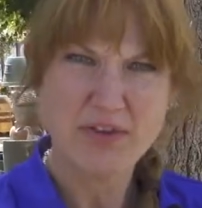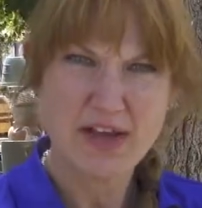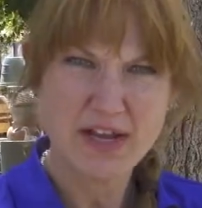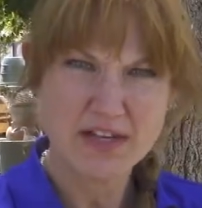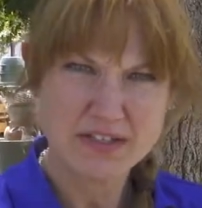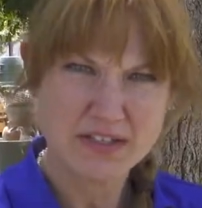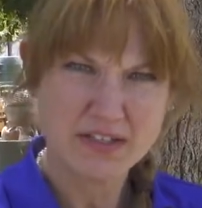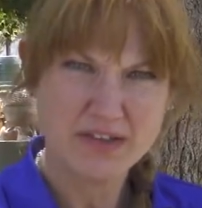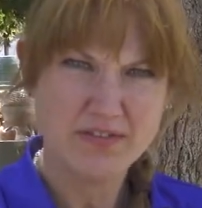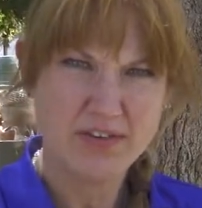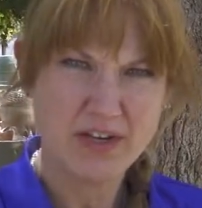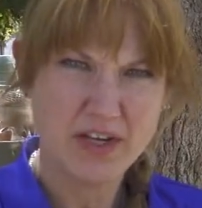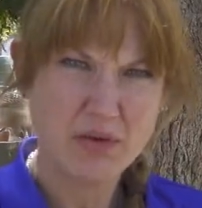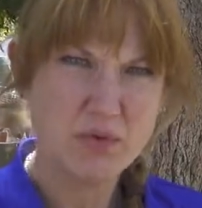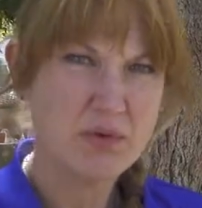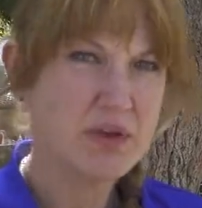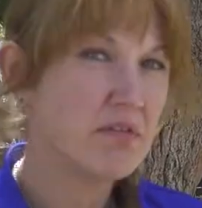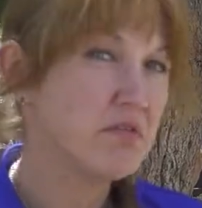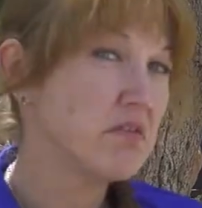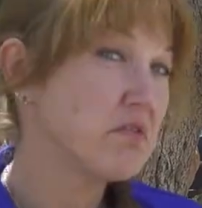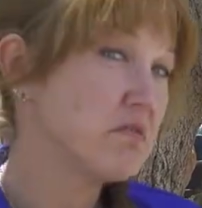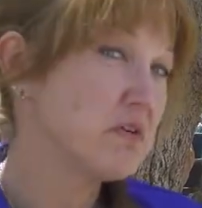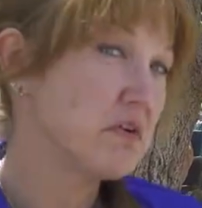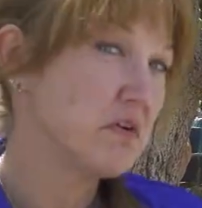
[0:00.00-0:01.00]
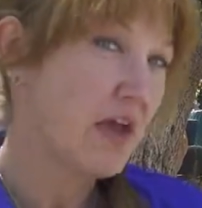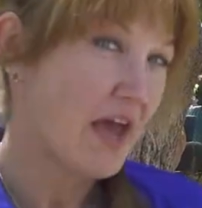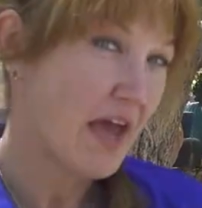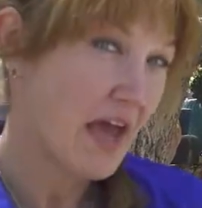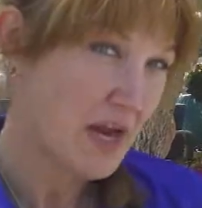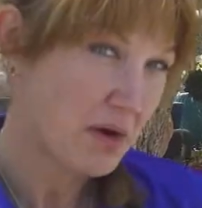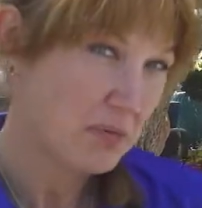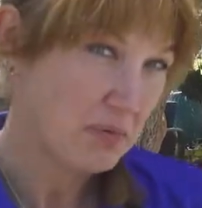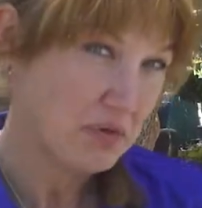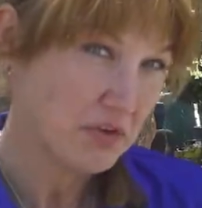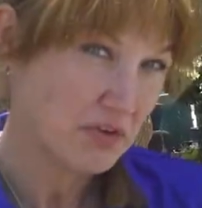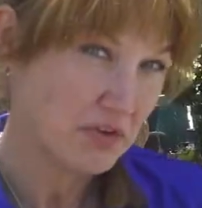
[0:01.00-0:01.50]
of activity. We have a few
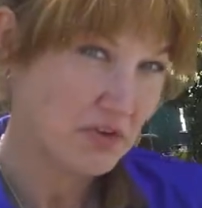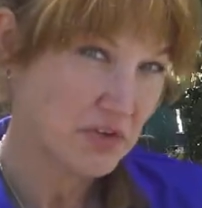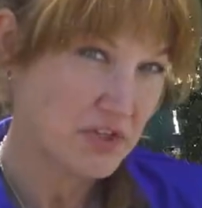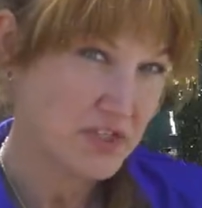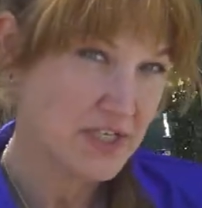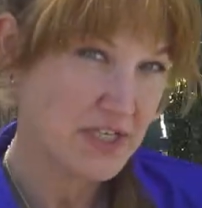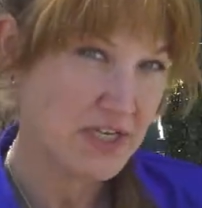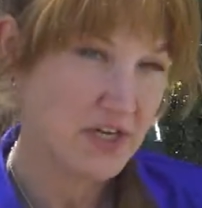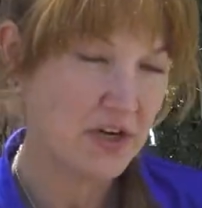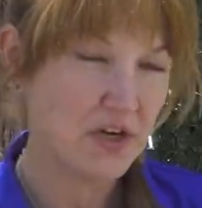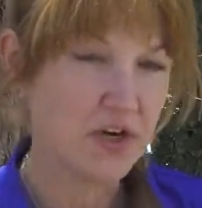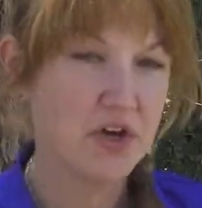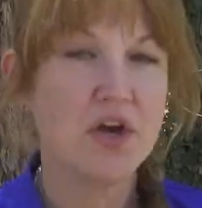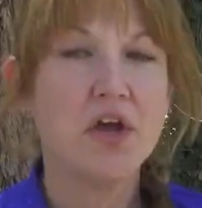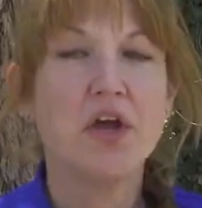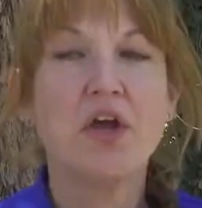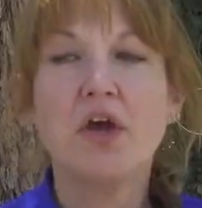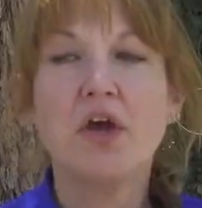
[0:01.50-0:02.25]
caterpillars here,